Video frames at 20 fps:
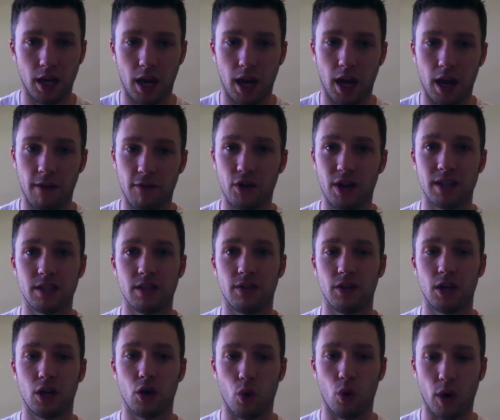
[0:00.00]
And if you guys have
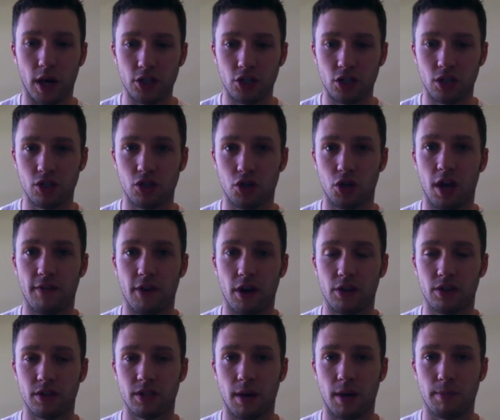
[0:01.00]
any questions or you have
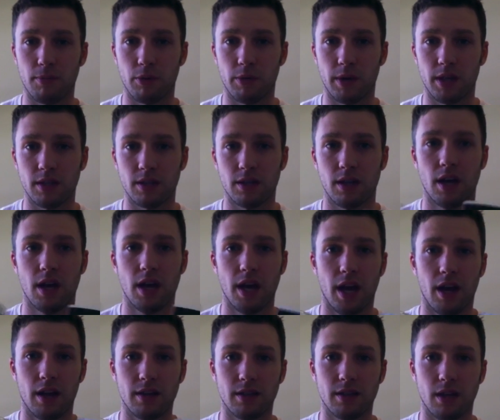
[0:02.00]
other supplements,
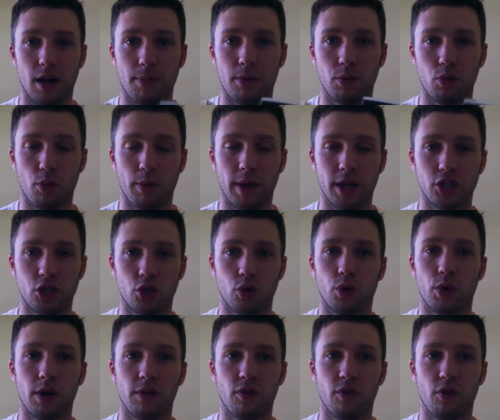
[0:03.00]
hit us up and we'll make sure
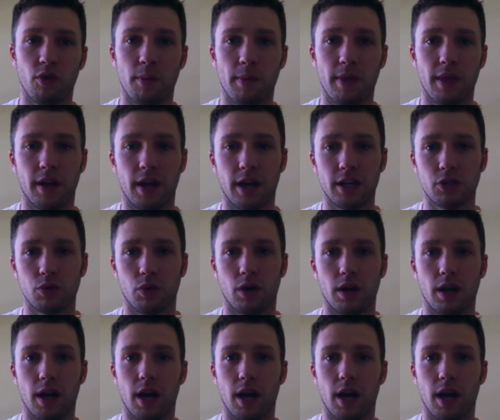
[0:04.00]
we're reviewing them in the next one.